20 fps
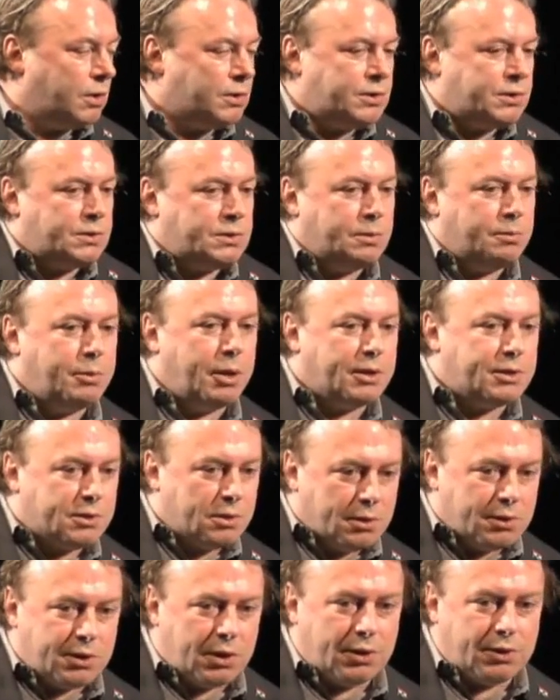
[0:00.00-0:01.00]
It
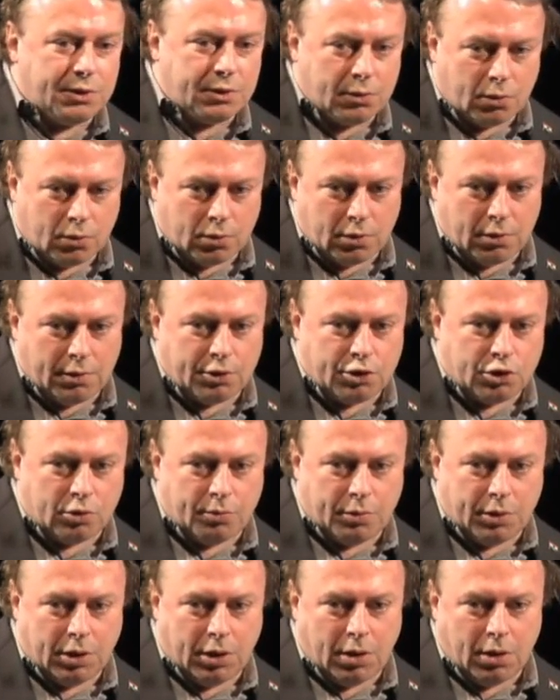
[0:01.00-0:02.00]
makes no sense at all that this
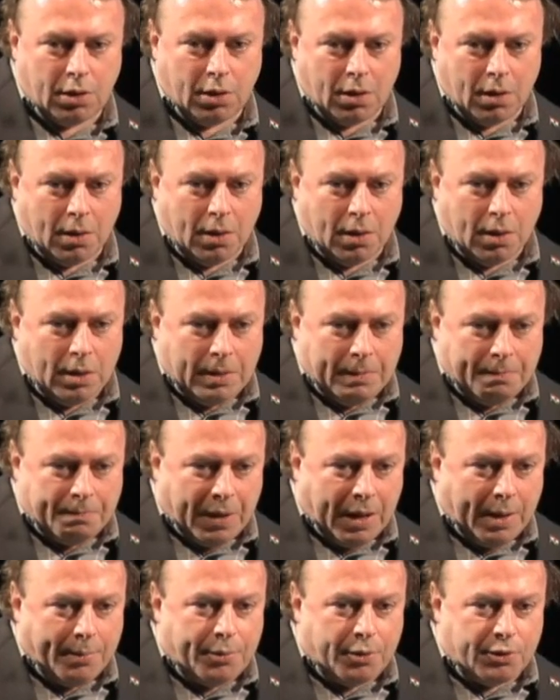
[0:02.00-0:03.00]
should be
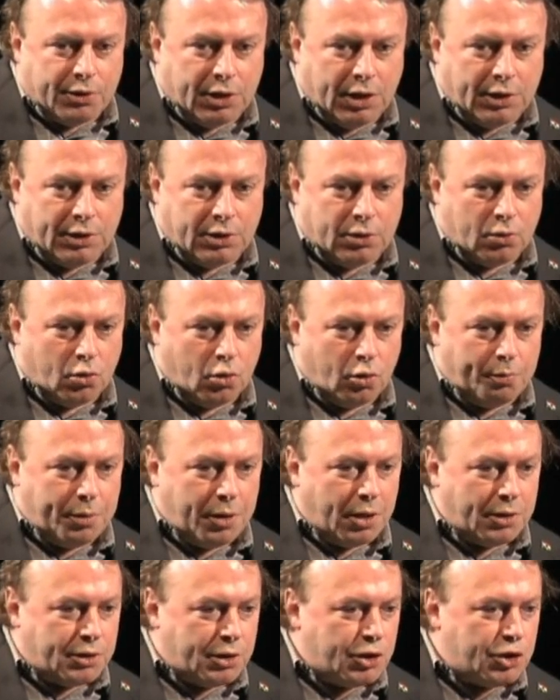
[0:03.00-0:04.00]
amputated or
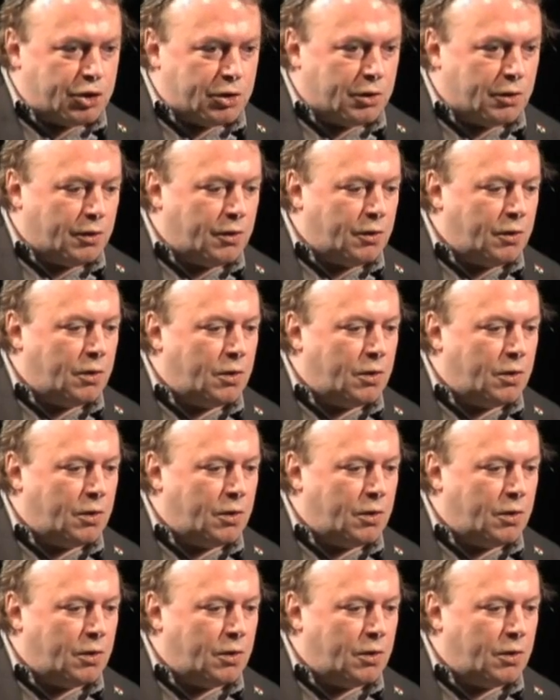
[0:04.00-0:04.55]
partitioned,